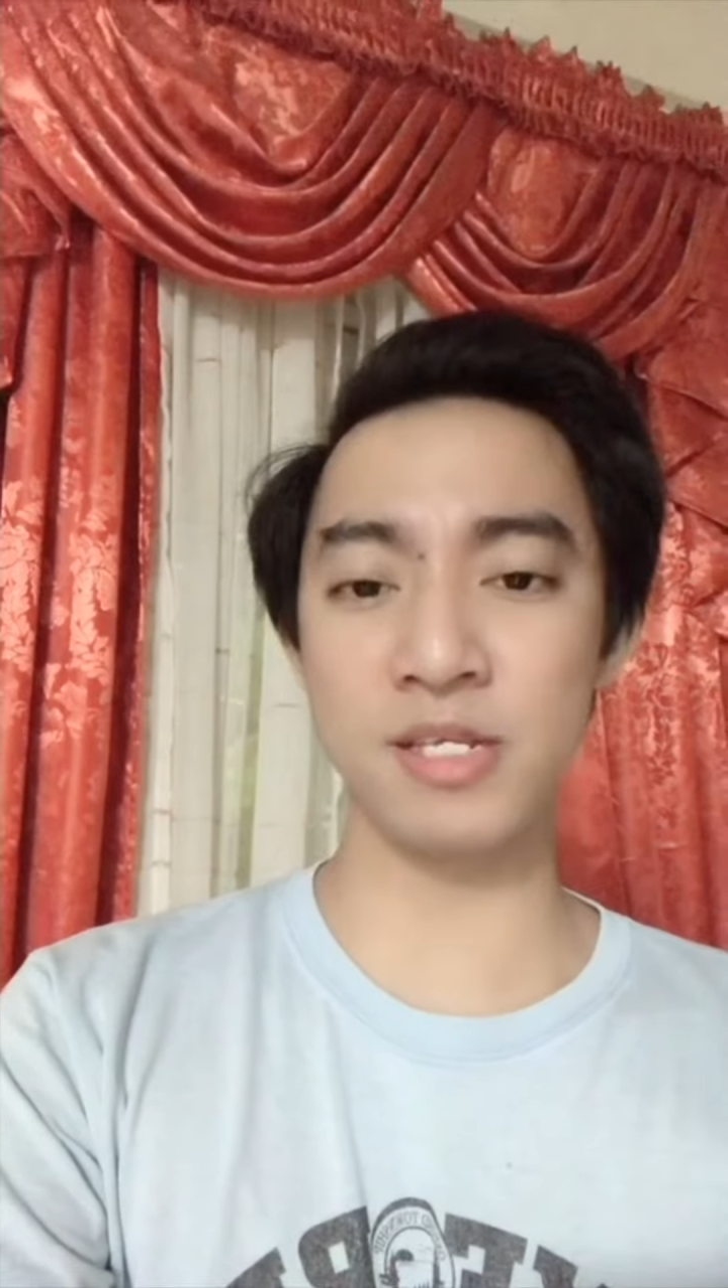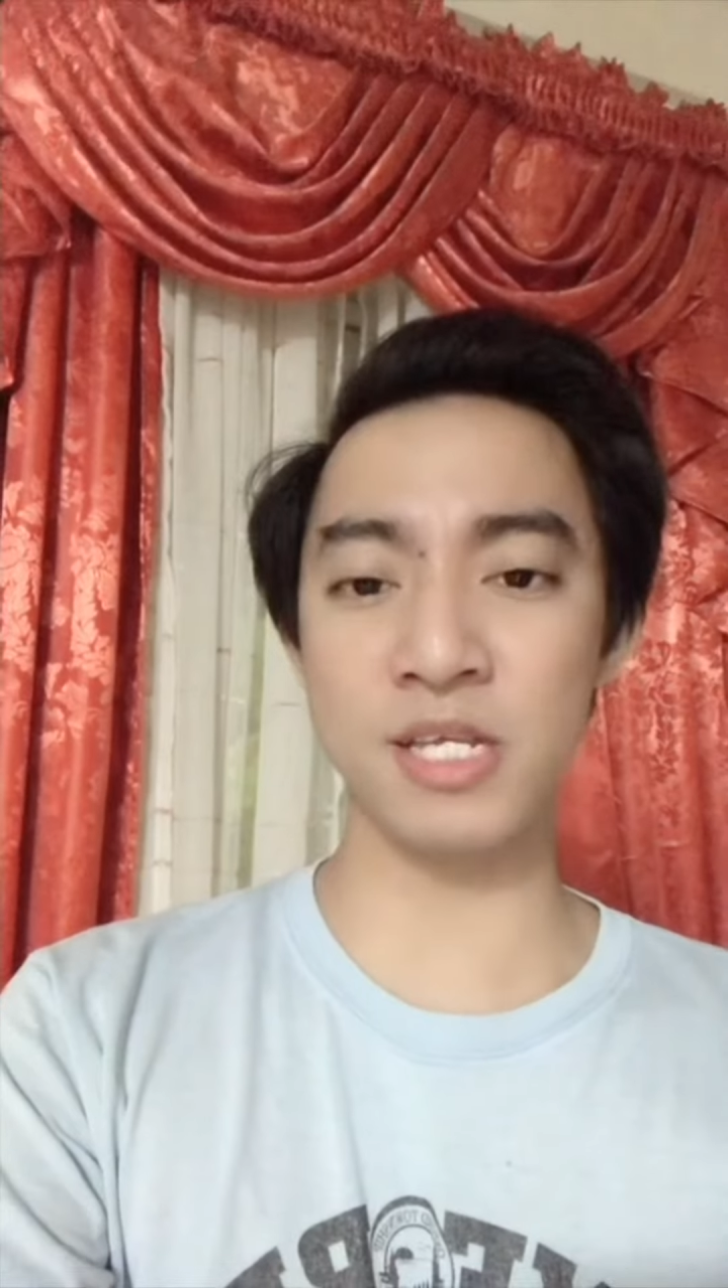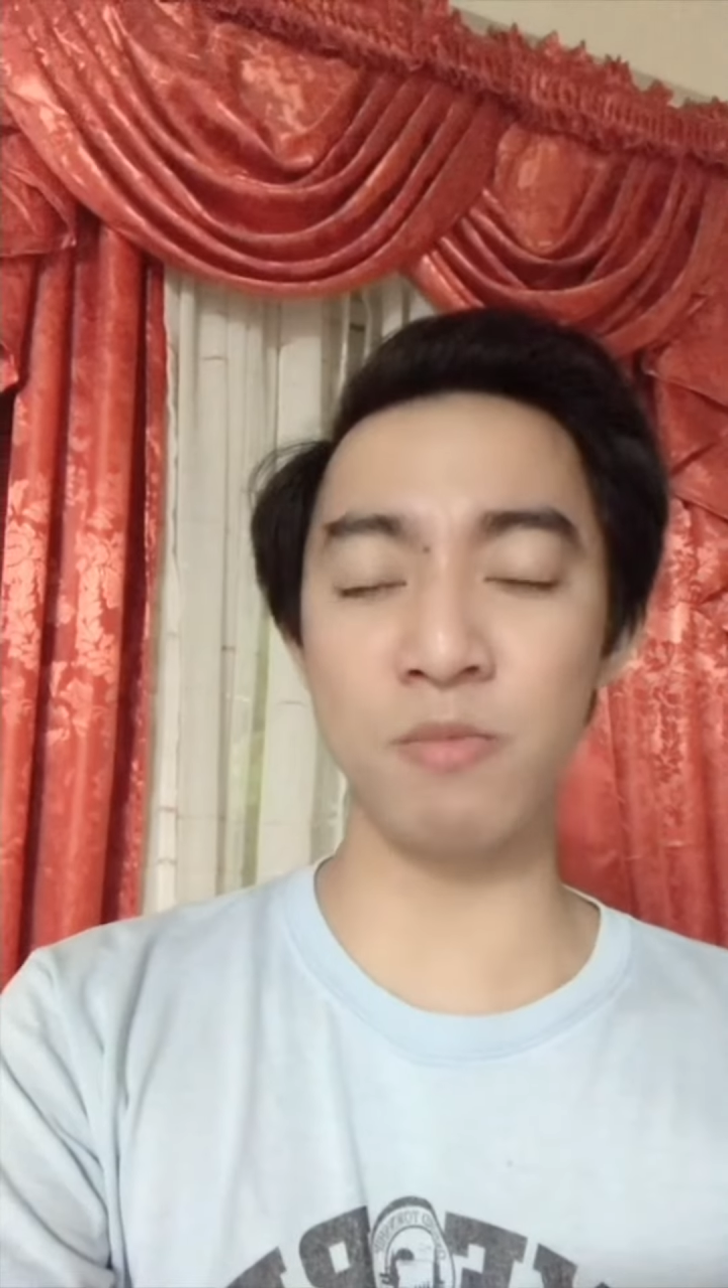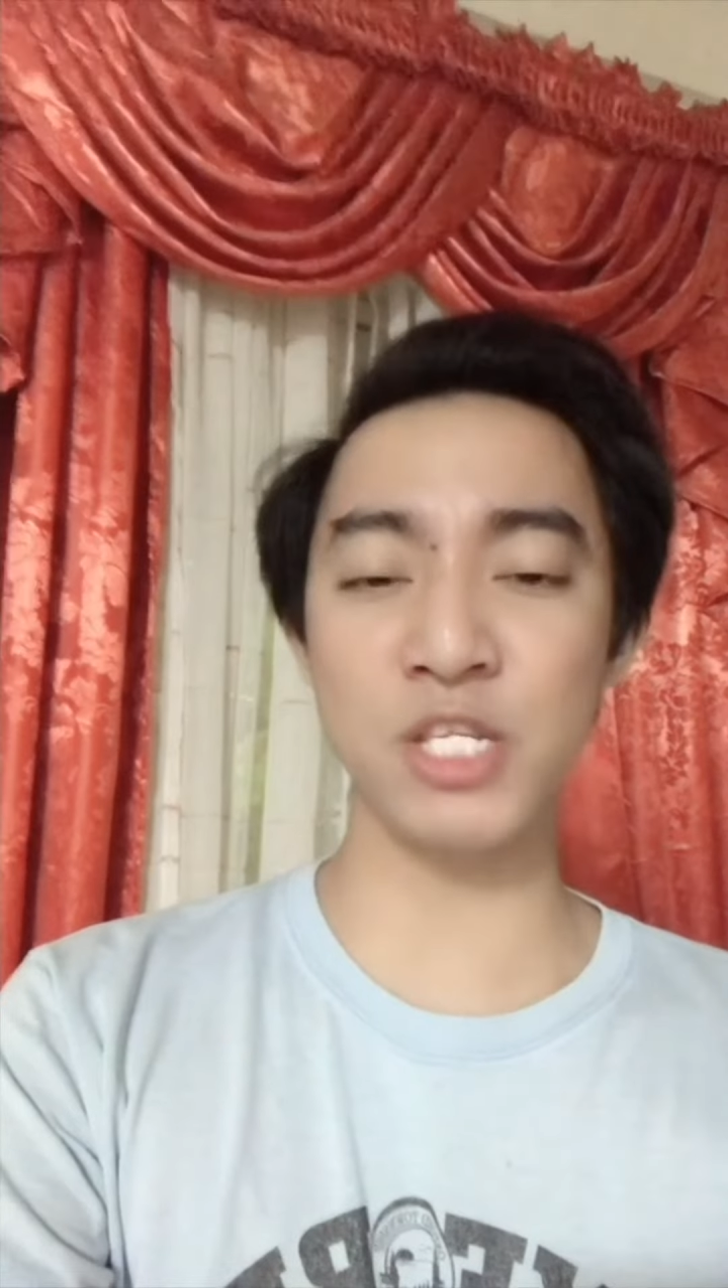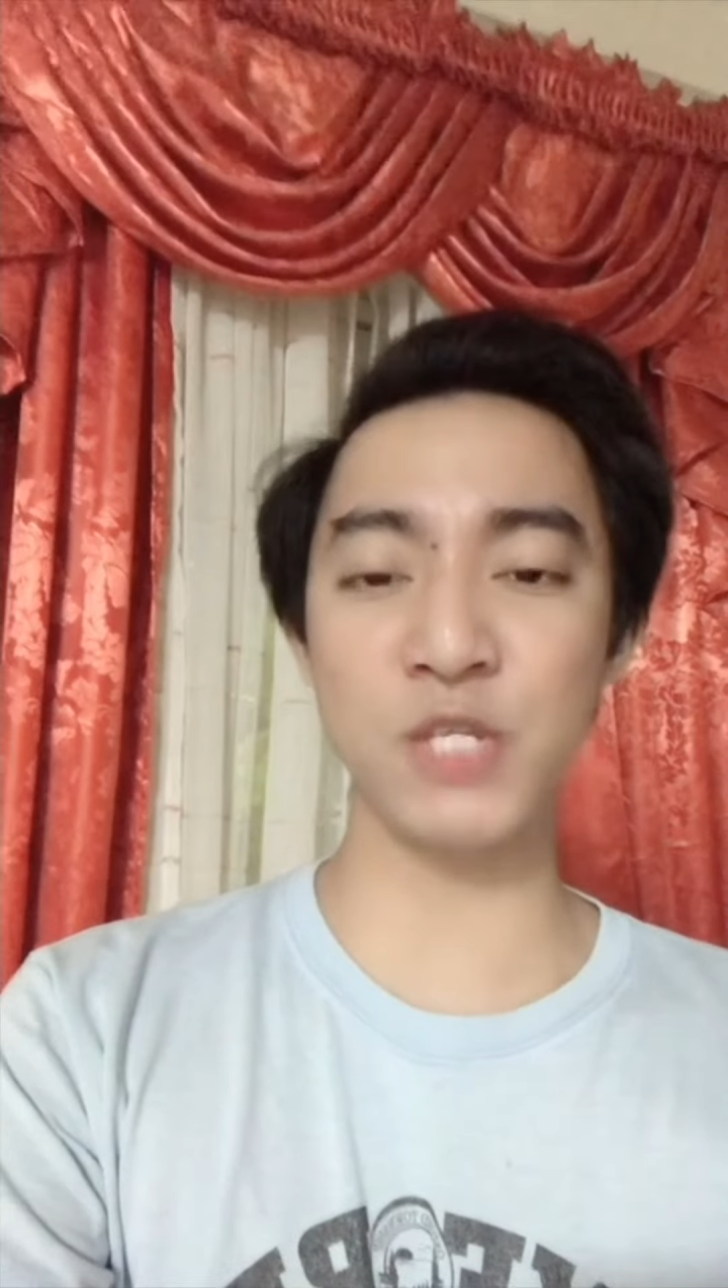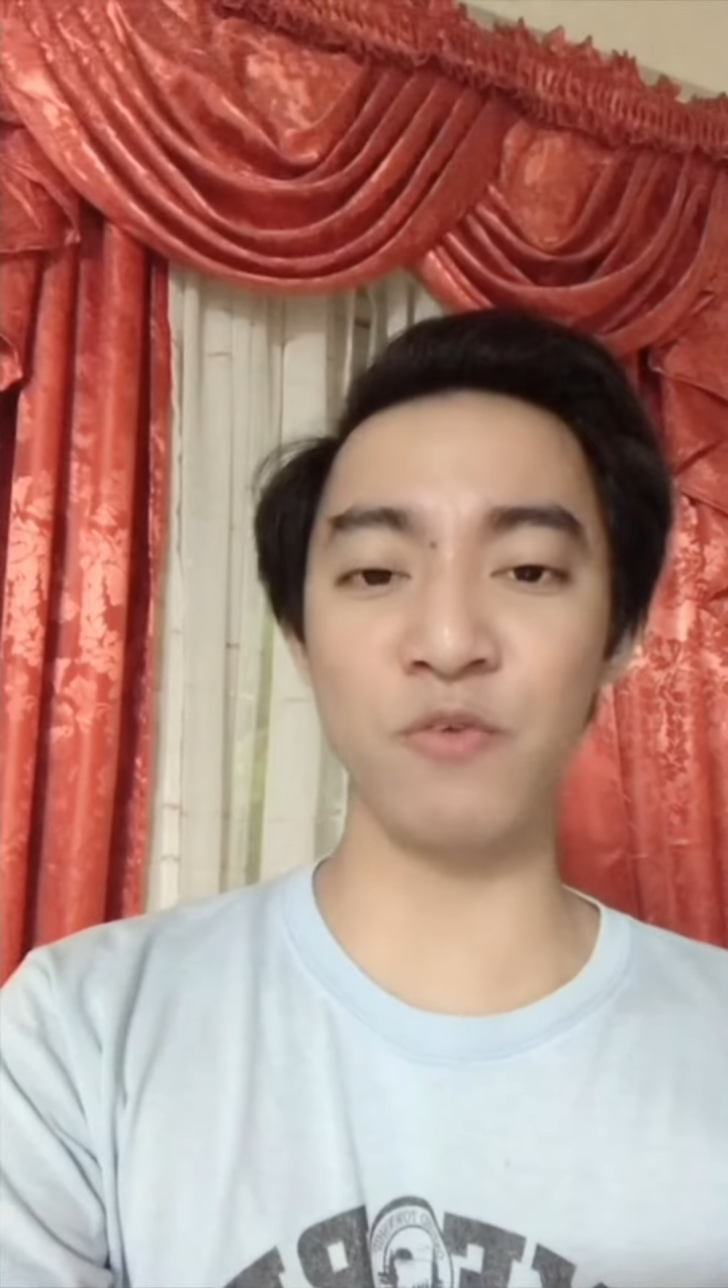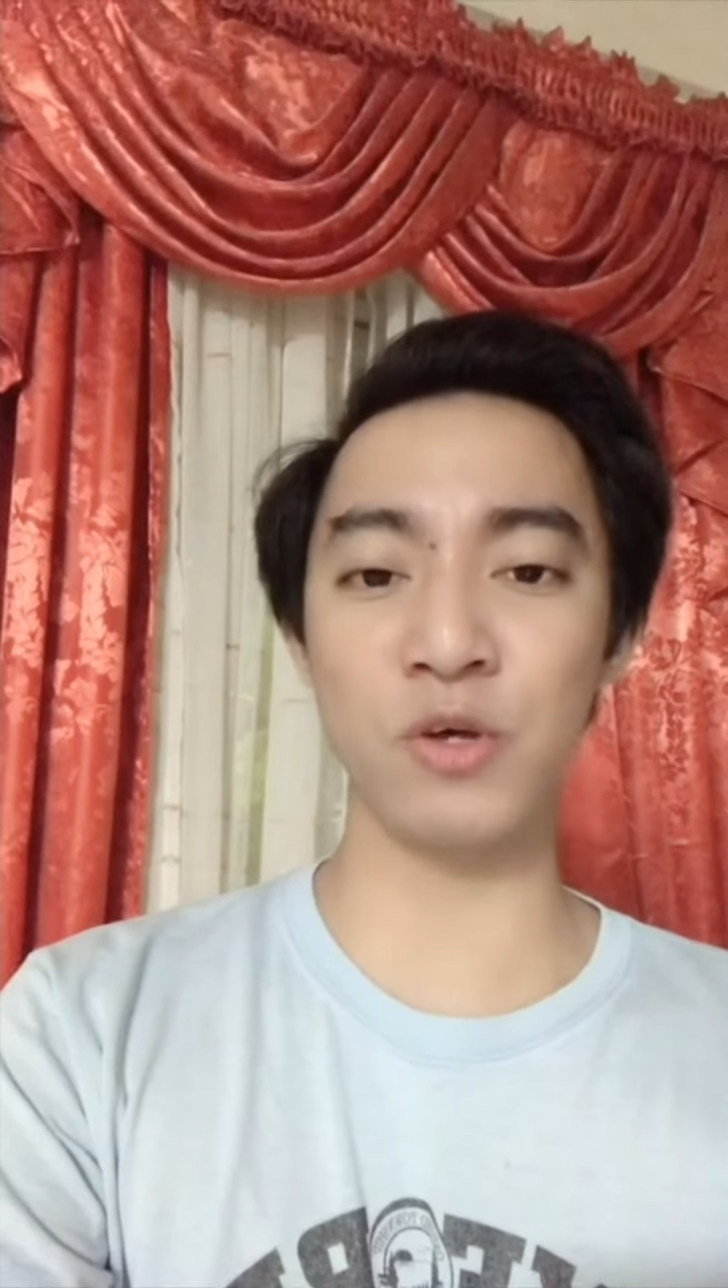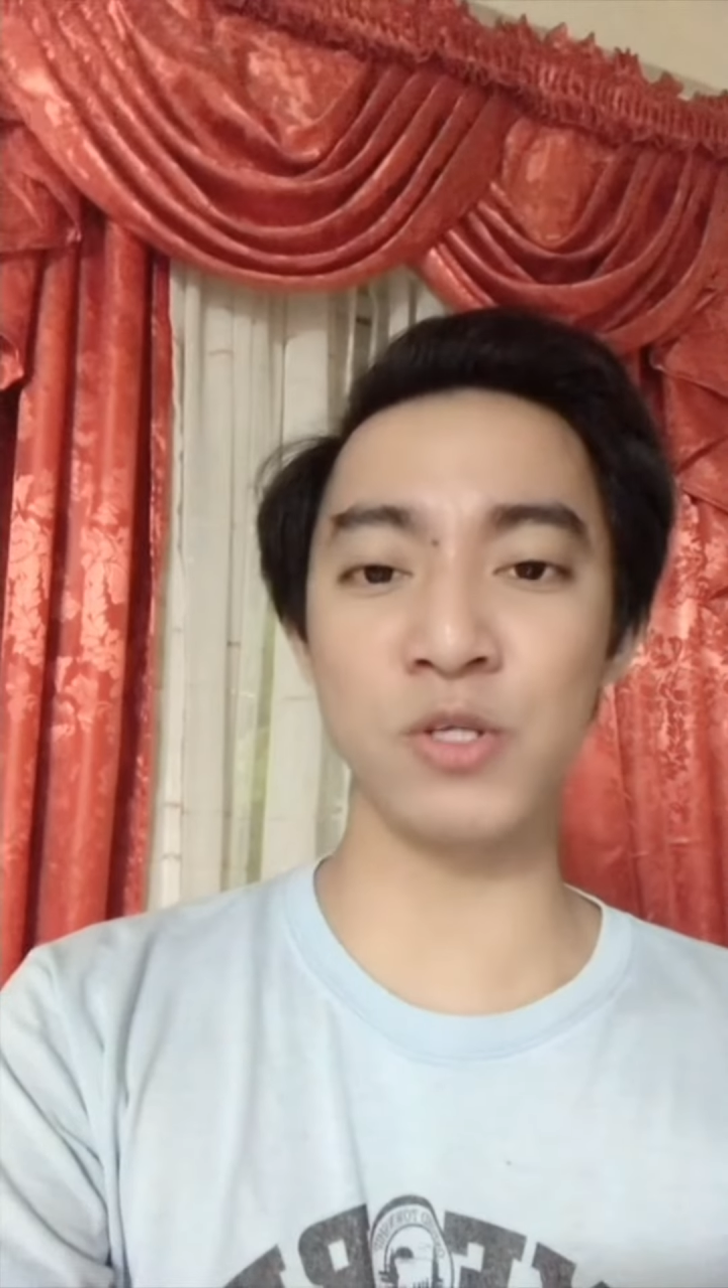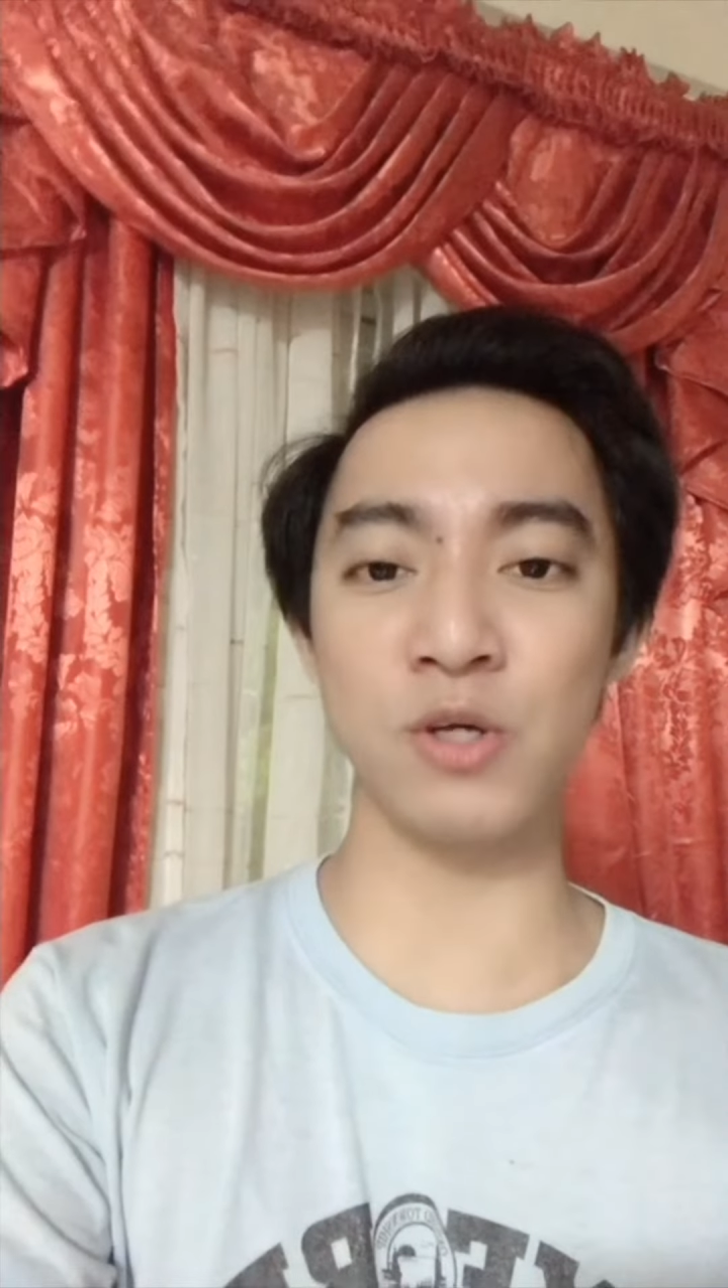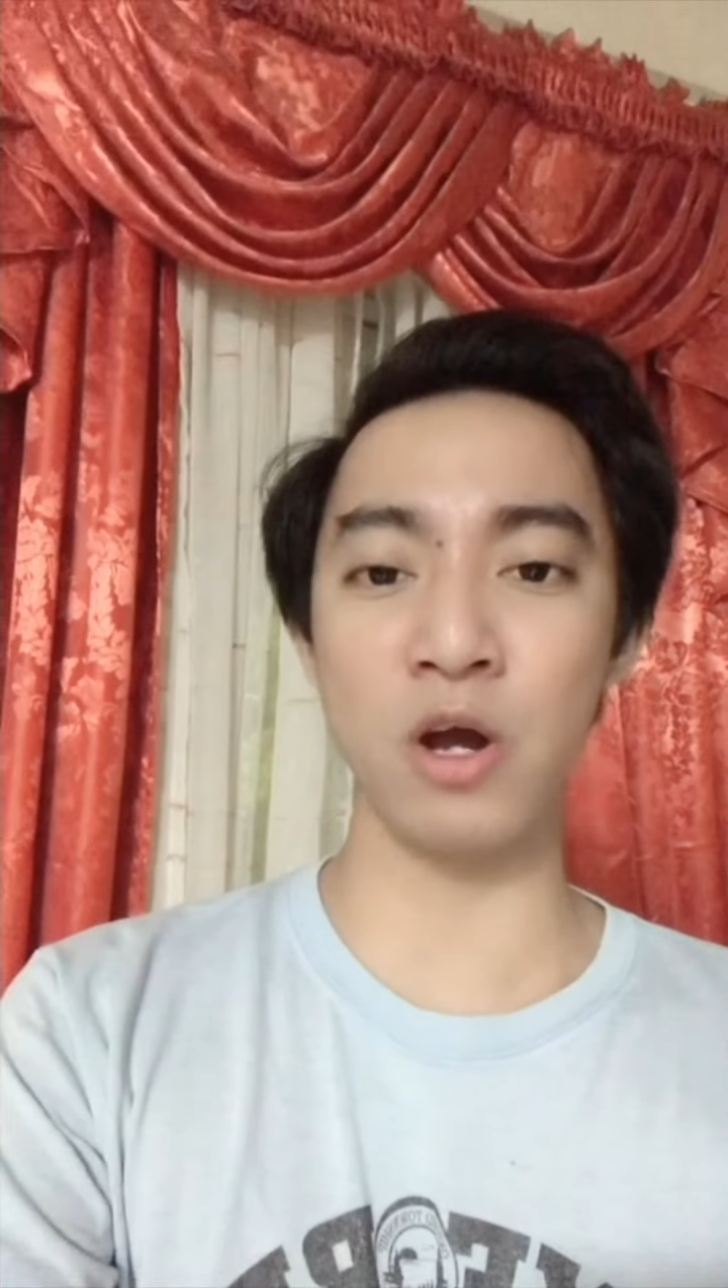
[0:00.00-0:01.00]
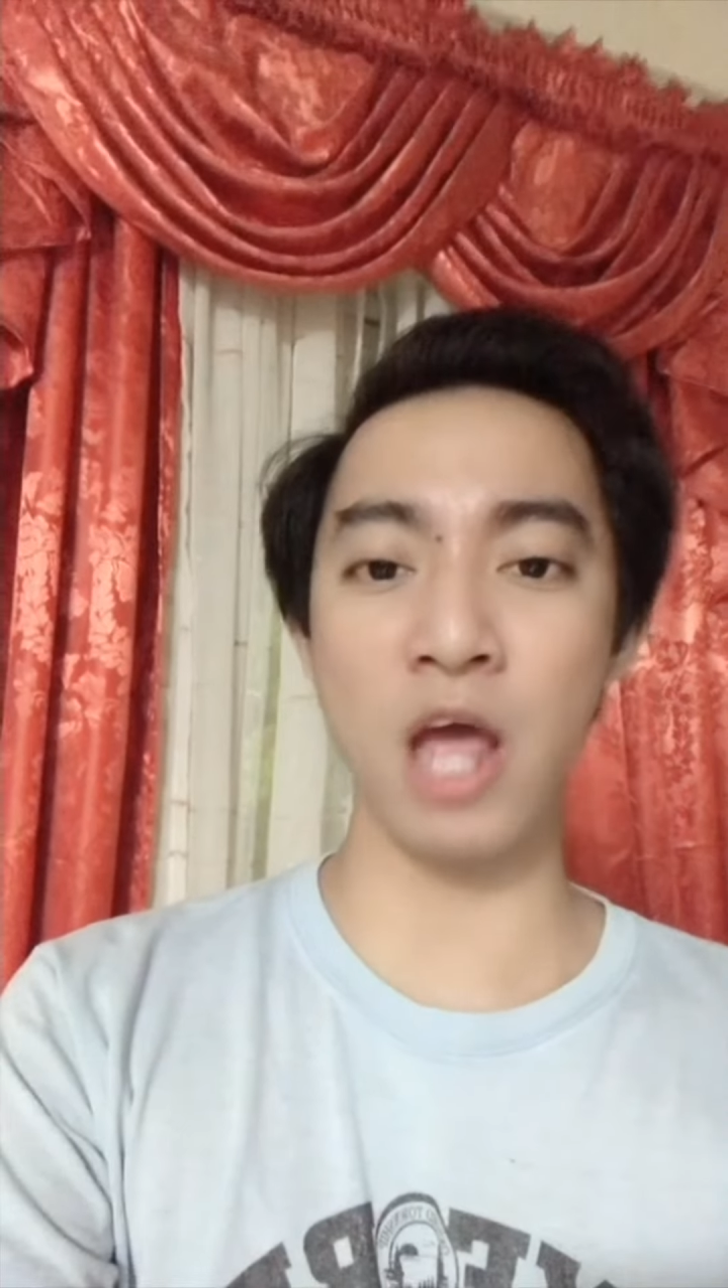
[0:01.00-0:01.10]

let's focus on